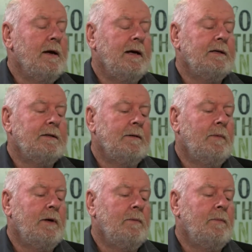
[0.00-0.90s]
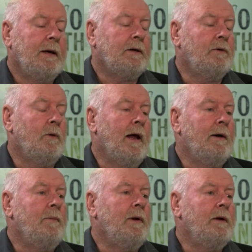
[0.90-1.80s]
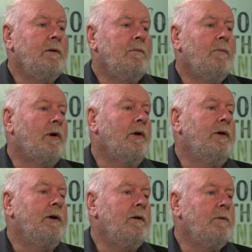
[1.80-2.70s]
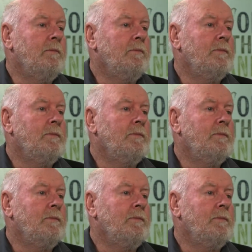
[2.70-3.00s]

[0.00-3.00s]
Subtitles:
And someone picked it all up and bottled it and